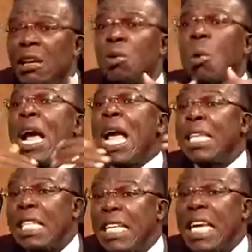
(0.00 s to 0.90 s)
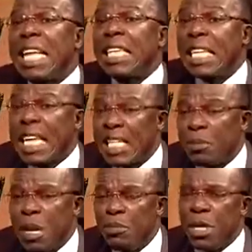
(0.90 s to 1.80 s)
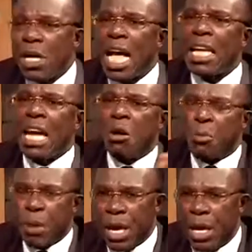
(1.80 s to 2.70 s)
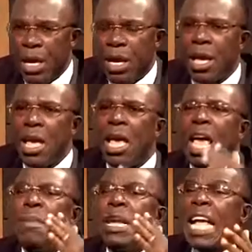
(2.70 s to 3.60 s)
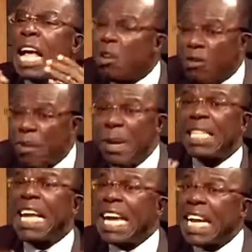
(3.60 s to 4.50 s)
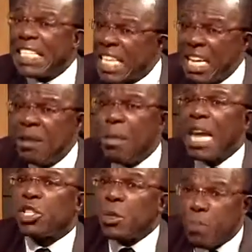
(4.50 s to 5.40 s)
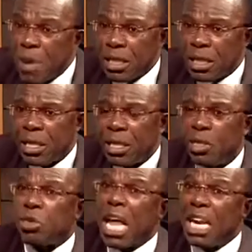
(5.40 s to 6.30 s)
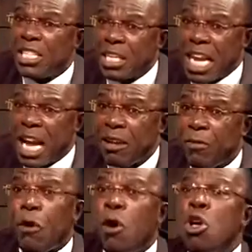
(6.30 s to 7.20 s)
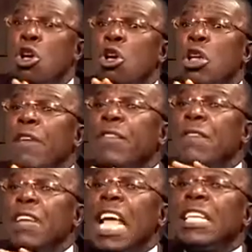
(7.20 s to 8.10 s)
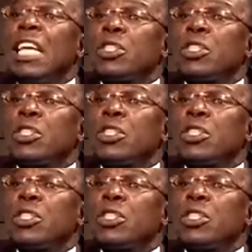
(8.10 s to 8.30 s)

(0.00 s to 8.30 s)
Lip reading: 180 days as the case may be, and I will pay. American government guarantee my shipment to Nigeria for even if there's a